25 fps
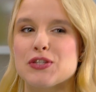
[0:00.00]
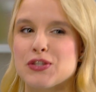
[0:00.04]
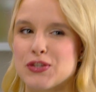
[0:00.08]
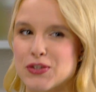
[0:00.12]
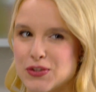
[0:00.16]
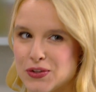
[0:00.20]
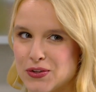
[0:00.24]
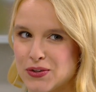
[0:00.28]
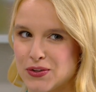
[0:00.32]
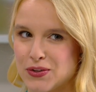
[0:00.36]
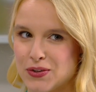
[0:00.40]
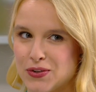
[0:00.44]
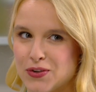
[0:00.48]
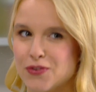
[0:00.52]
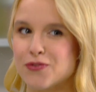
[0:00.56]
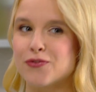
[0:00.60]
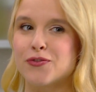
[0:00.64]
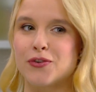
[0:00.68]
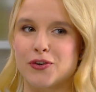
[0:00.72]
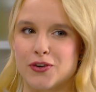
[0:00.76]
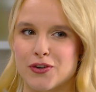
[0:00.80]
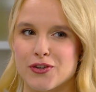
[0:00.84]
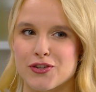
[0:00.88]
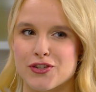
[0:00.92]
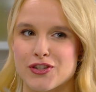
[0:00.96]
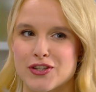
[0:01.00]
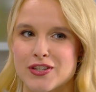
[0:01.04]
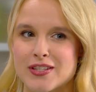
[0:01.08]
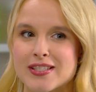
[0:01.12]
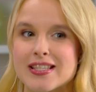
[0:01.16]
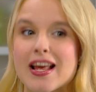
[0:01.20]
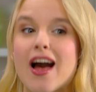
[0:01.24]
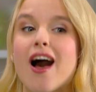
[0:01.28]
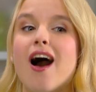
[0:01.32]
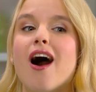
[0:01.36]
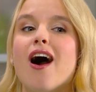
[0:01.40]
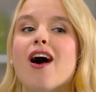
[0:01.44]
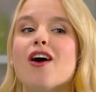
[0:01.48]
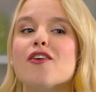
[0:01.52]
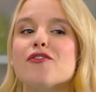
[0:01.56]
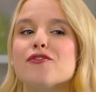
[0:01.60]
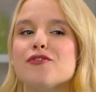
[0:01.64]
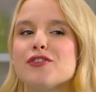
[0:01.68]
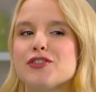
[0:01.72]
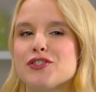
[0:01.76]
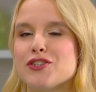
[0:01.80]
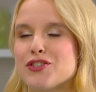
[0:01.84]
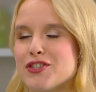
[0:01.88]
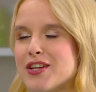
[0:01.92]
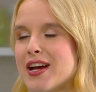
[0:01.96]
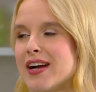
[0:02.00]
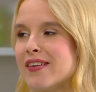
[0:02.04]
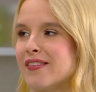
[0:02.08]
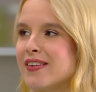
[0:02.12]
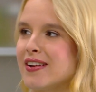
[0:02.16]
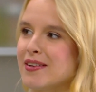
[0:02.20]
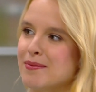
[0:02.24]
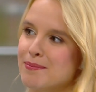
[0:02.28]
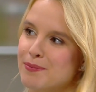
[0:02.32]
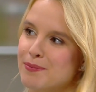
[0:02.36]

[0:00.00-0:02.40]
two versions of vegetarian